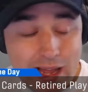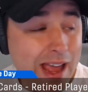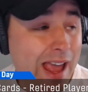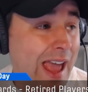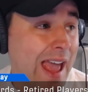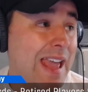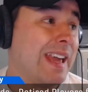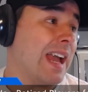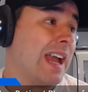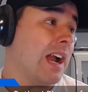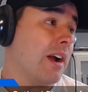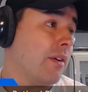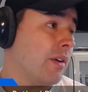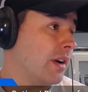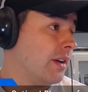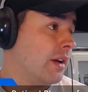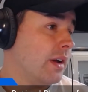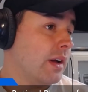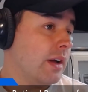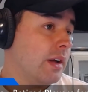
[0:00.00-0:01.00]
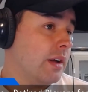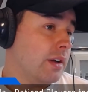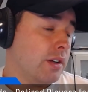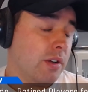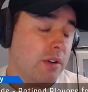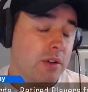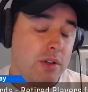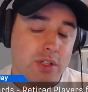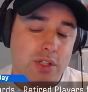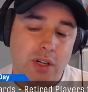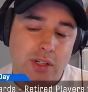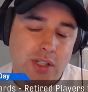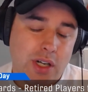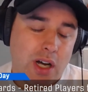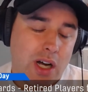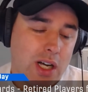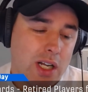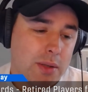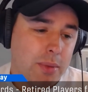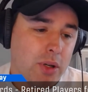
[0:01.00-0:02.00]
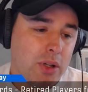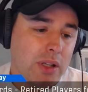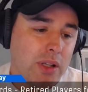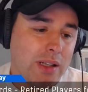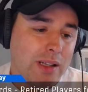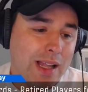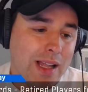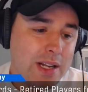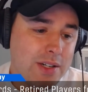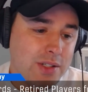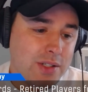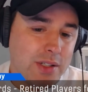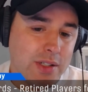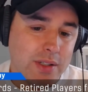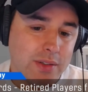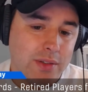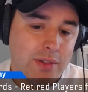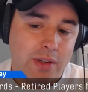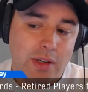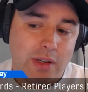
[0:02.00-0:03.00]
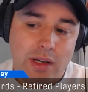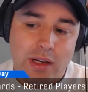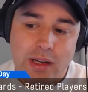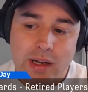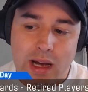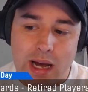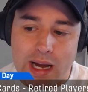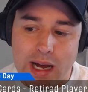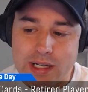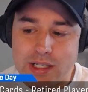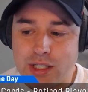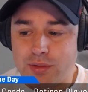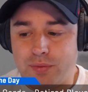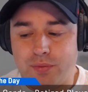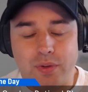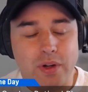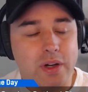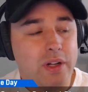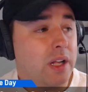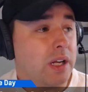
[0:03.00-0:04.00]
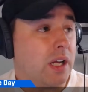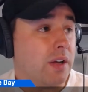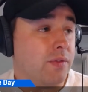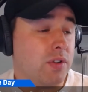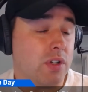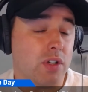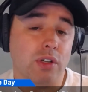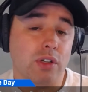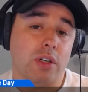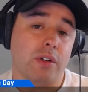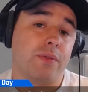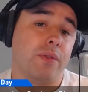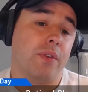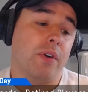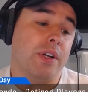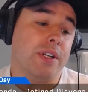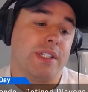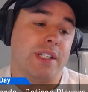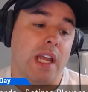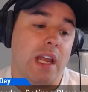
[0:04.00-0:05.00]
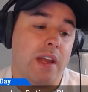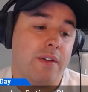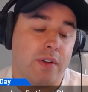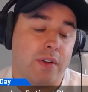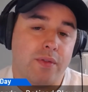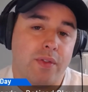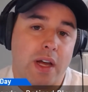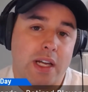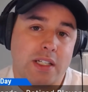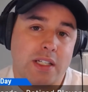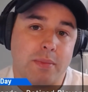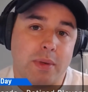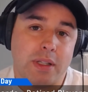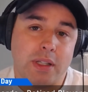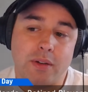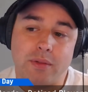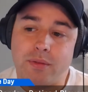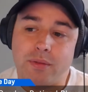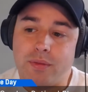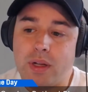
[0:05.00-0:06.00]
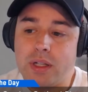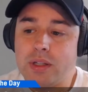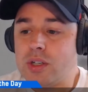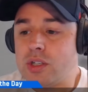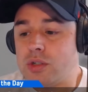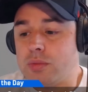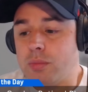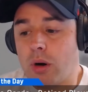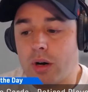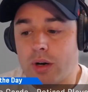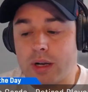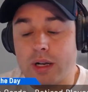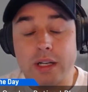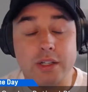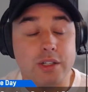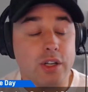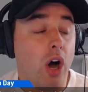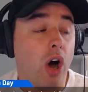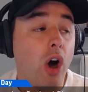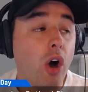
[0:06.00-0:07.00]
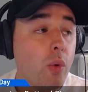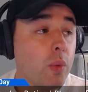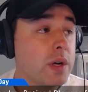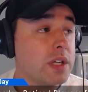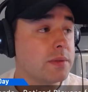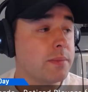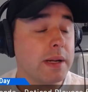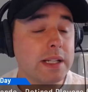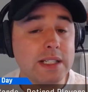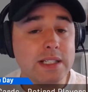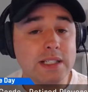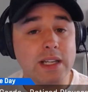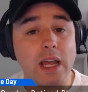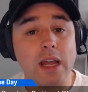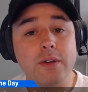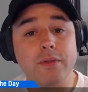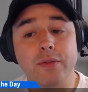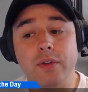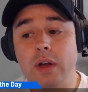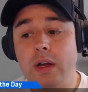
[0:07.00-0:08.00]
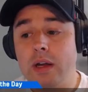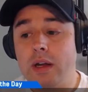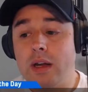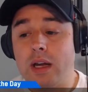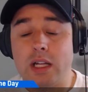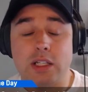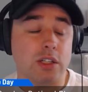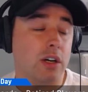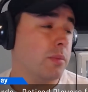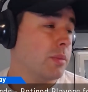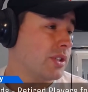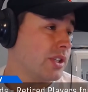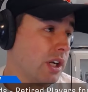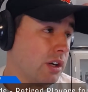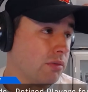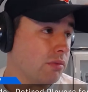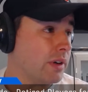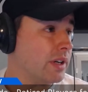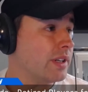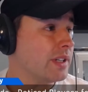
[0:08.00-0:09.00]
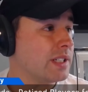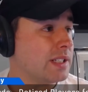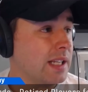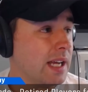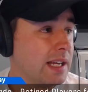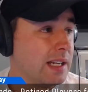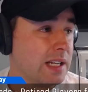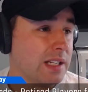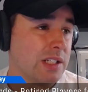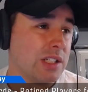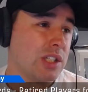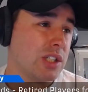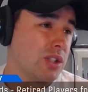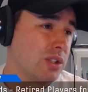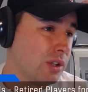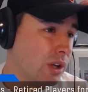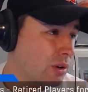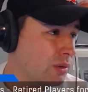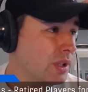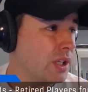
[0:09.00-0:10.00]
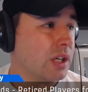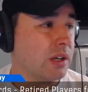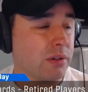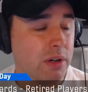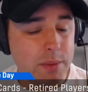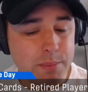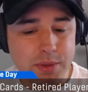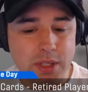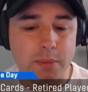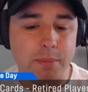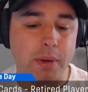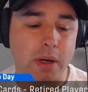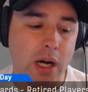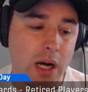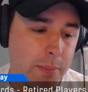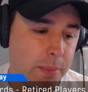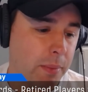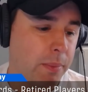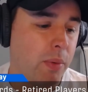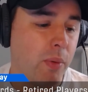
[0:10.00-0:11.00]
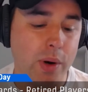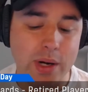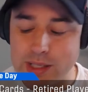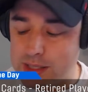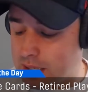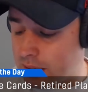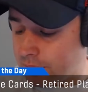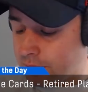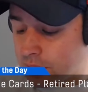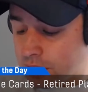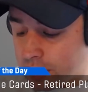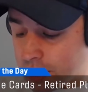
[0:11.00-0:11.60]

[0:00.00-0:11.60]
Hank Aaron. You start talking about legends. I just feel like if you're looking for a safe investment, the vintage market has always been safe. It's almost like real estate. It slowly creeps up a couple points every